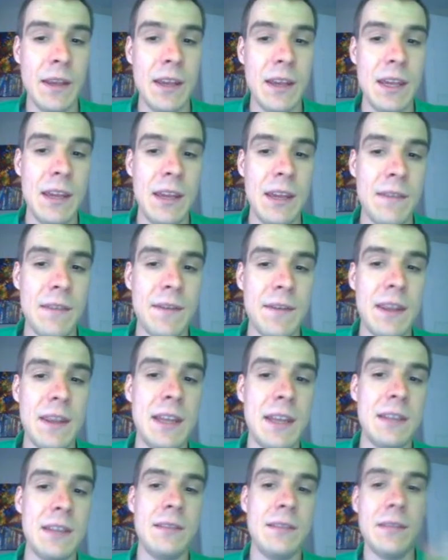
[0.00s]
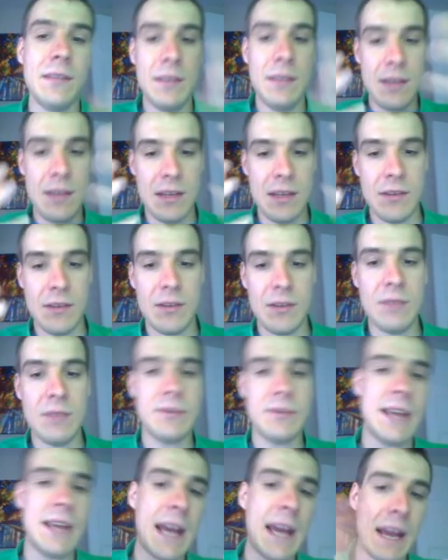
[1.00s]
If I then,
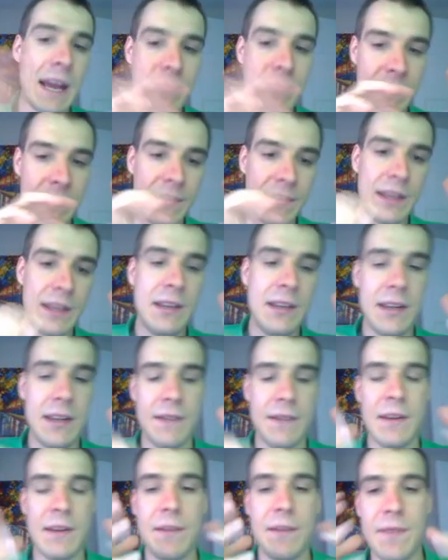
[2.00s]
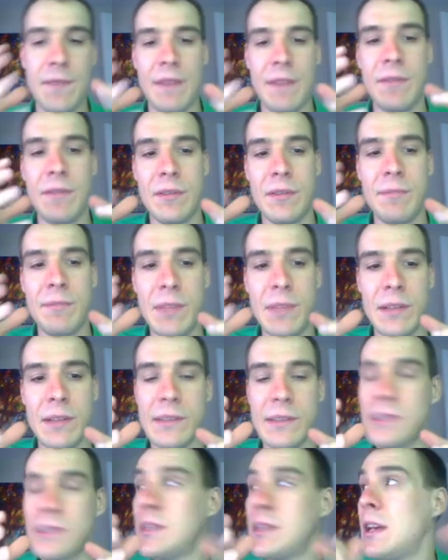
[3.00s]
use half of it, and I've got 500
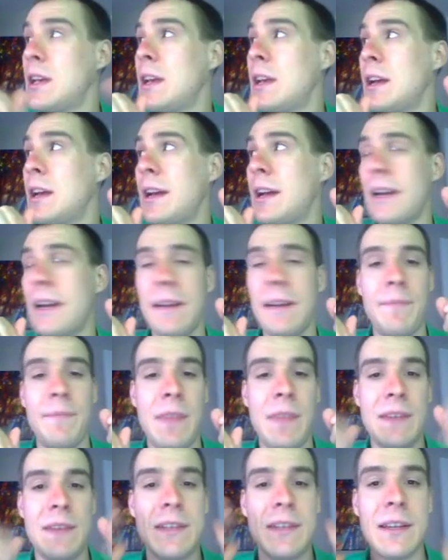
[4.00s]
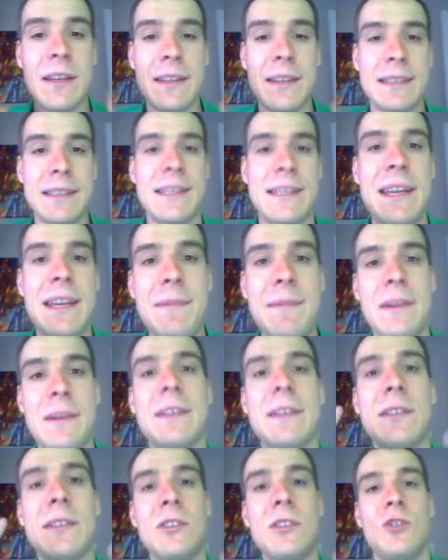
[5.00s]
mils, I've still got the same
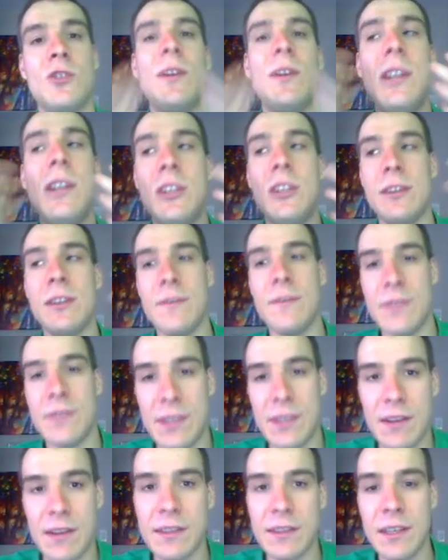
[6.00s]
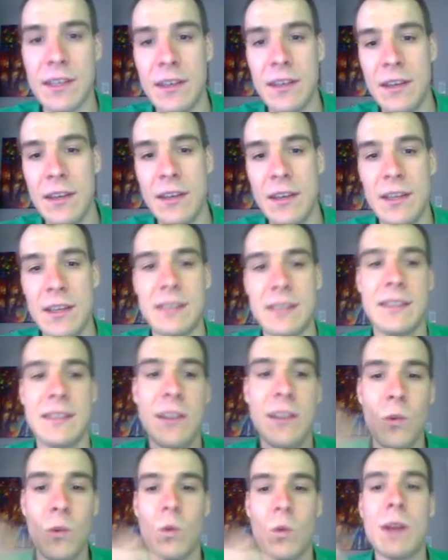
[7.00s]
concentration of salt. It's
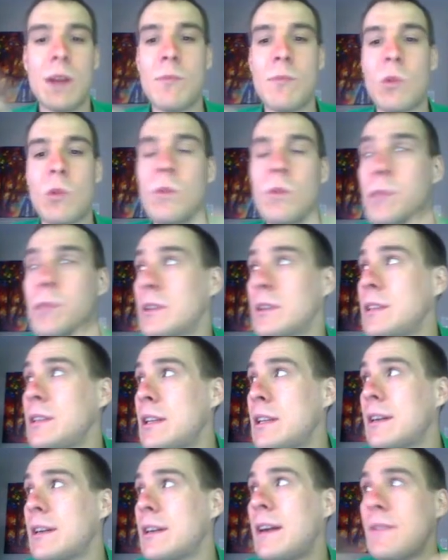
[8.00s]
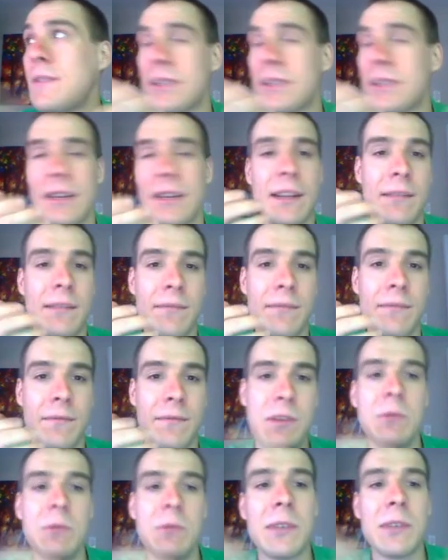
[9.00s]
still 1 mole per liter. I've just got
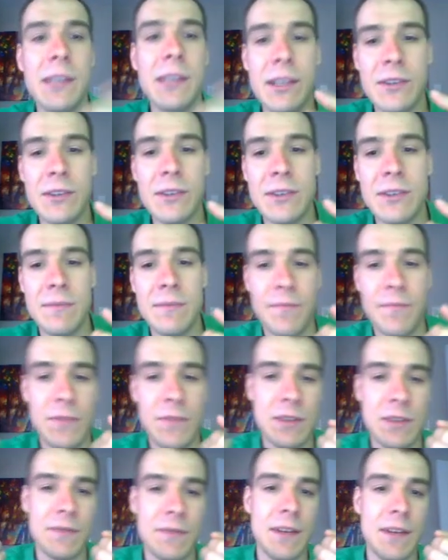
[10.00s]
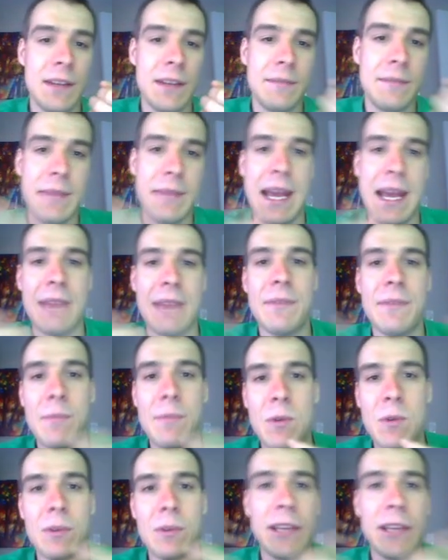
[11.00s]
fewer liters. So I've got half a
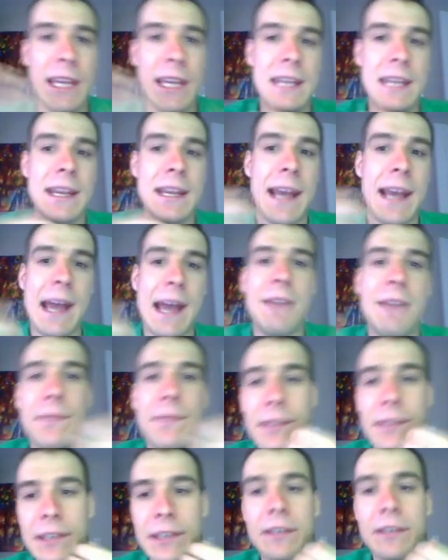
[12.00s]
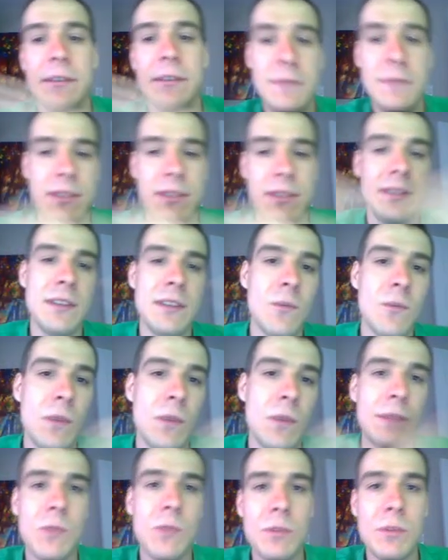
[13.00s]
mole in half a liter, which is still
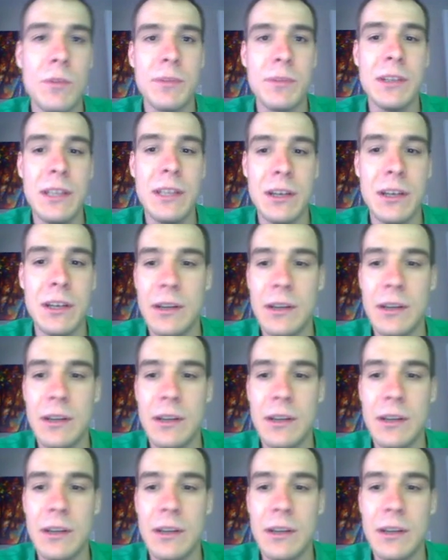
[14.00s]
1 mole per liter.